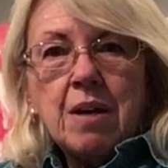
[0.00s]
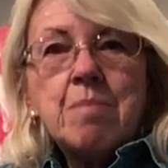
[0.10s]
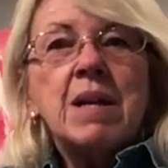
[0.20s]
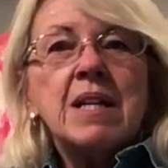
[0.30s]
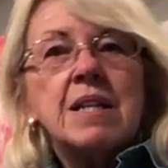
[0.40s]

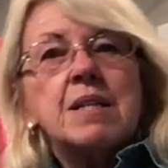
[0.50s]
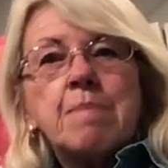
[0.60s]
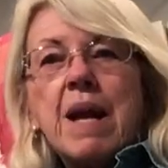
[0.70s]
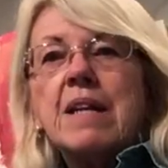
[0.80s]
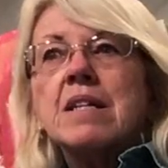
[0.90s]
Many of these
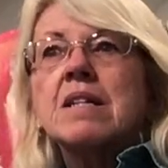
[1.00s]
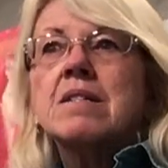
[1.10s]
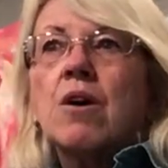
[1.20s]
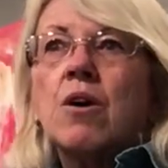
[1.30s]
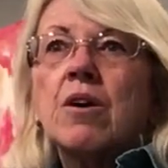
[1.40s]

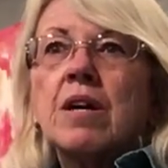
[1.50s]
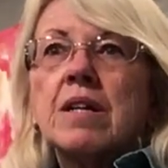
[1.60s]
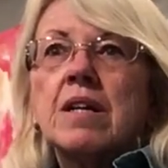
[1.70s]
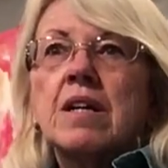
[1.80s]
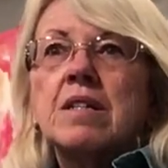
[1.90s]
paintings are
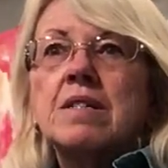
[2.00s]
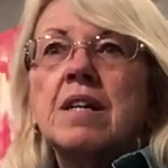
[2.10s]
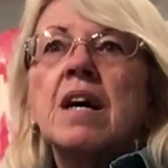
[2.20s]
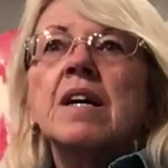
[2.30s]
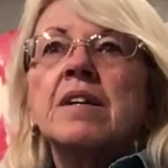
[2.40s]

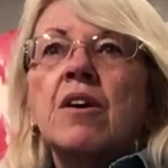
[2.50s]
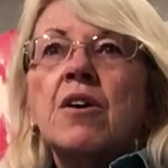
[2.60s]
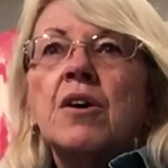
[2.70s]
done